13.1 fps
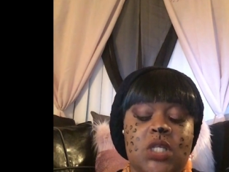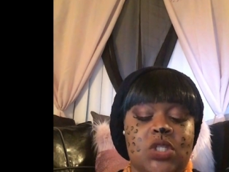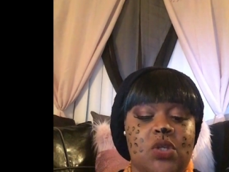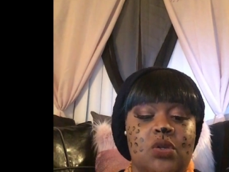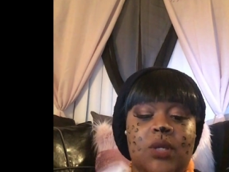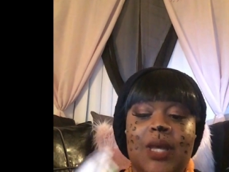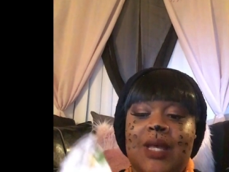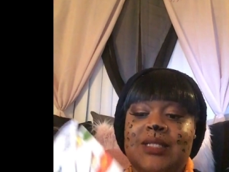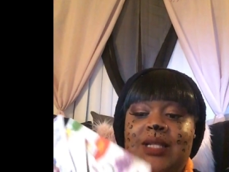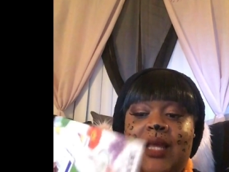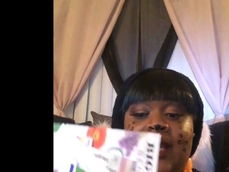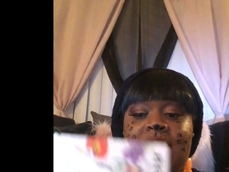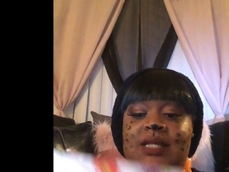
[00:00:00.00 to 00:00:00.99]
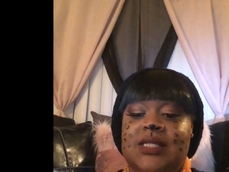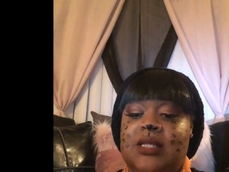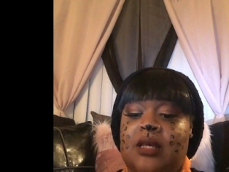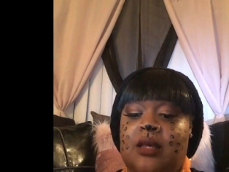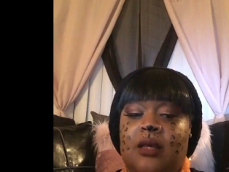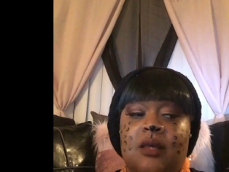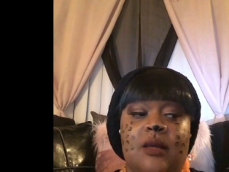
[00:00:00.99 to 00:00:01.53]
So you guys, like I
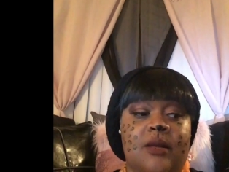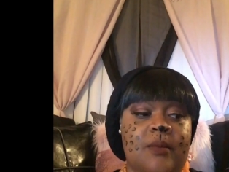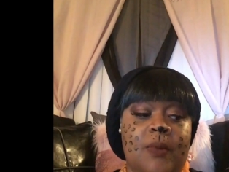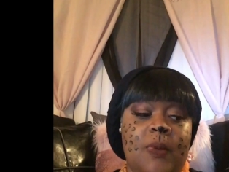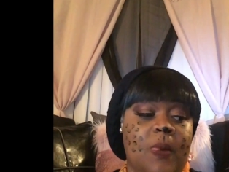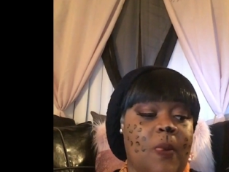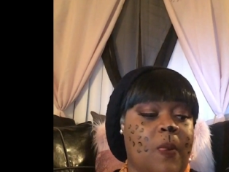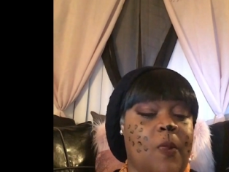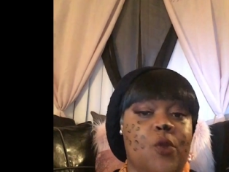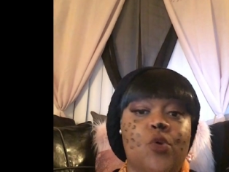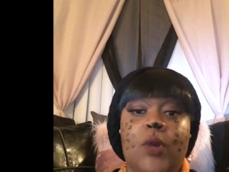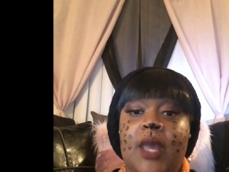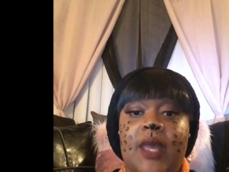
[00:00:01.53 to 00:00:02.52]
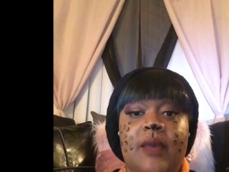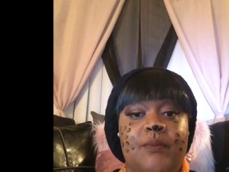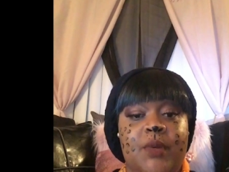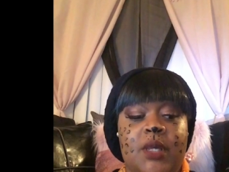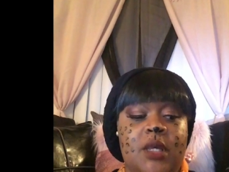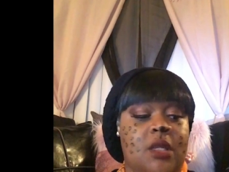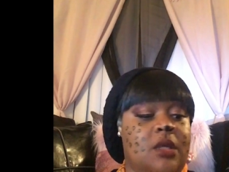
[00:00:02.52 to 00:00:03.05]
said, you can't
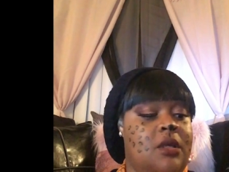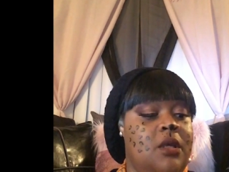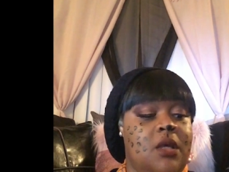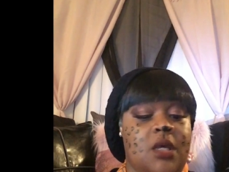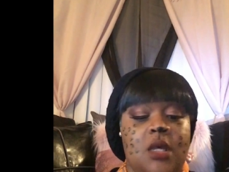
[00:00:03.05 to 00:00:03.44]
beat it.